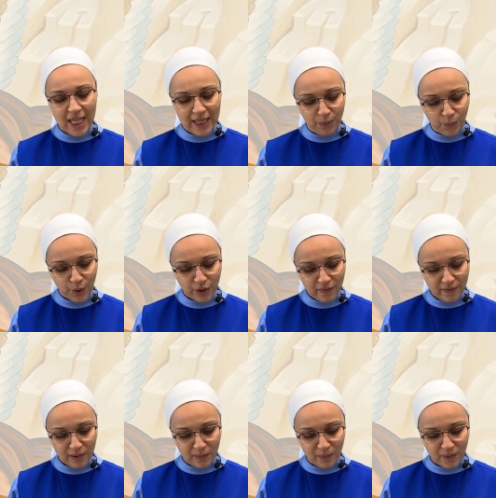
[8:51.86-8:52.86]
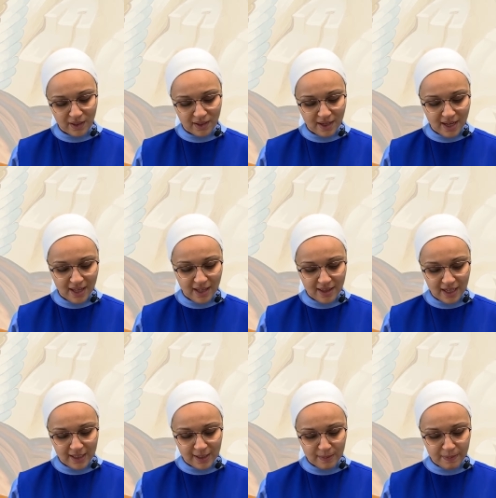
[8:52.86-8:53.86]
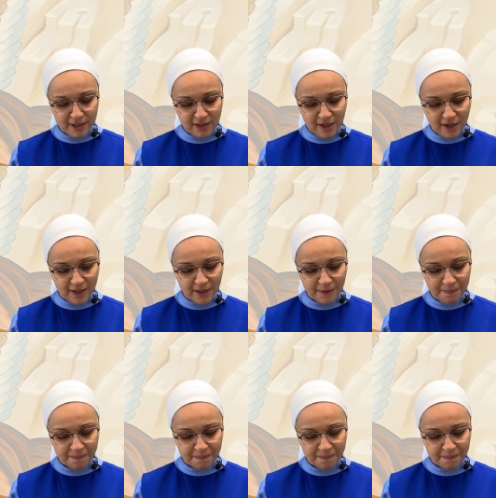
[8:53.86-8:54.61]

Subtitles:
The word of the Lord. Thanks be to God.